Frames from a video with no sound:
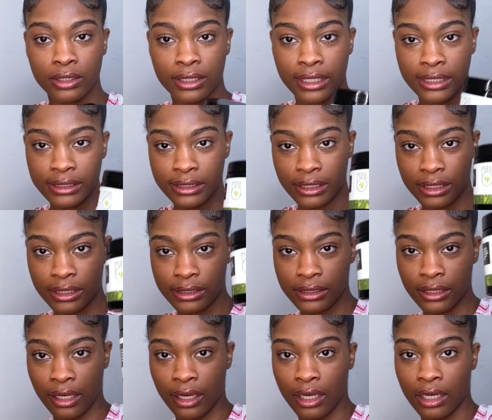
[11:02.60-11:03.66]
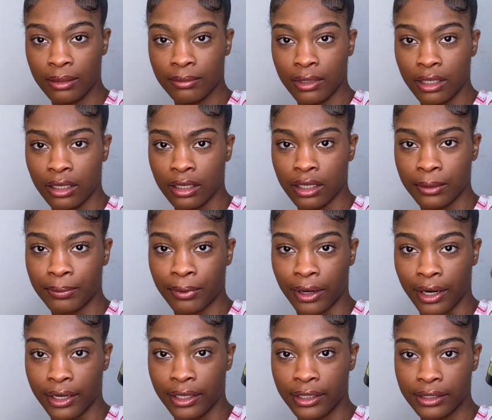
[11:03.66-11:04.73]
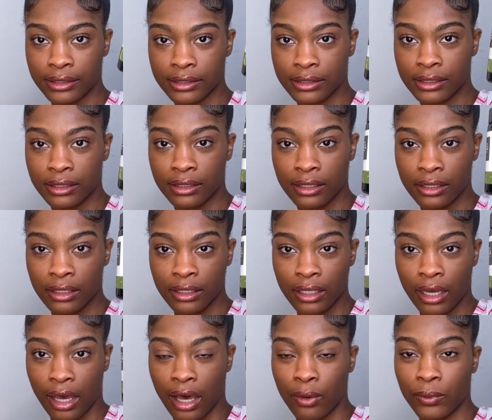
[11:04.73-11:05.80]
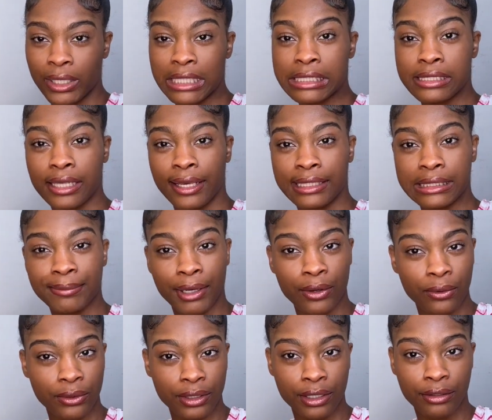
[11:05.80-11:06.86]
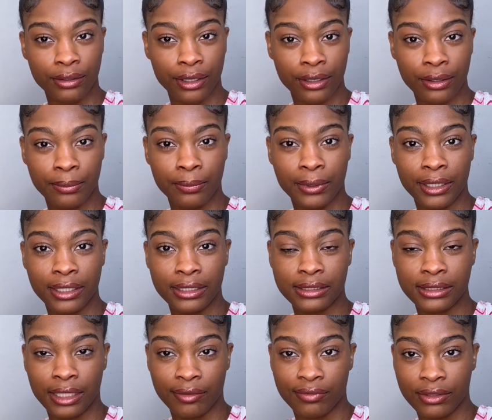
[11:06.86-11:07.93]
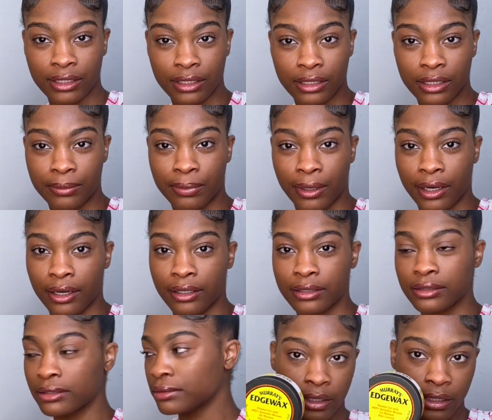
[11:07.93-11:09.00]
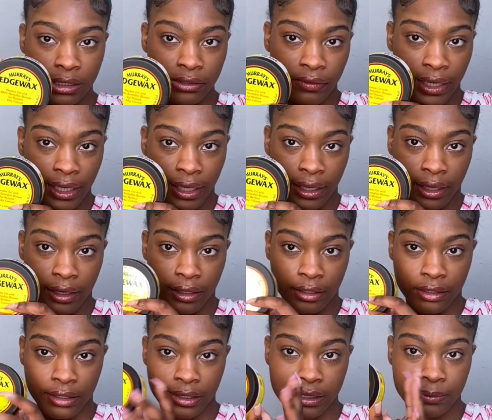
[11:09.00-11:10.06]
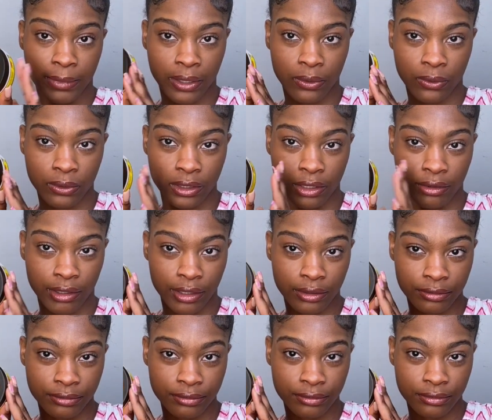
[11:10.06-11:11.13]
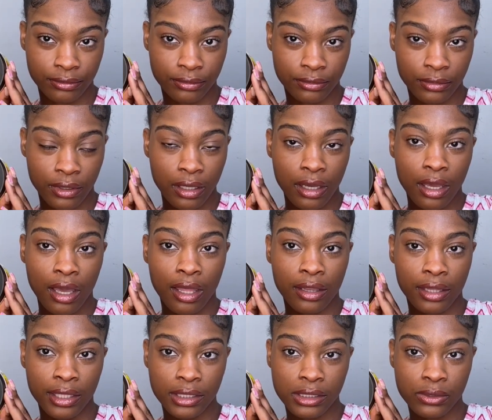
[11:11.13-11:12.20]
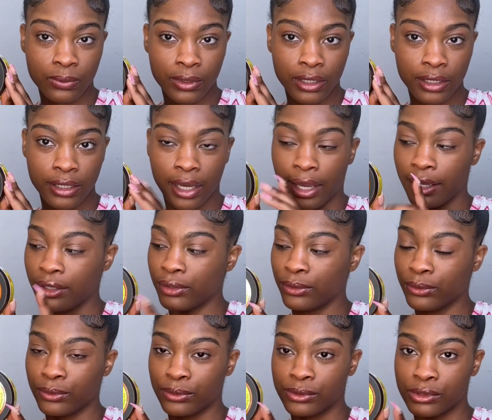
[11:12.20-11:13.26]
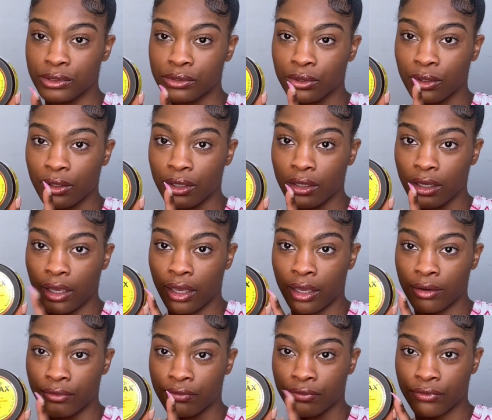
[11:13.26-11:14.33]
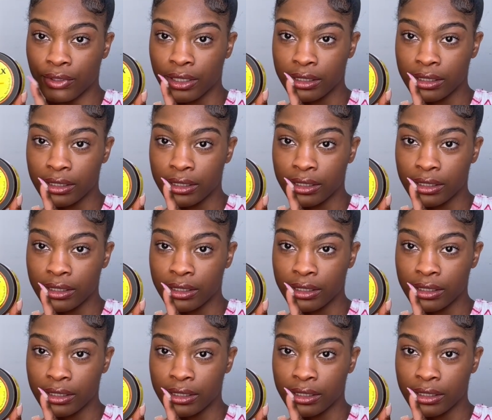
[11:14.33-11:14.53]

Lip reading: this is a good product. I wouldn't say it's my holy grail, but it's definitely a good product. This right here is my holy grail. This one I use every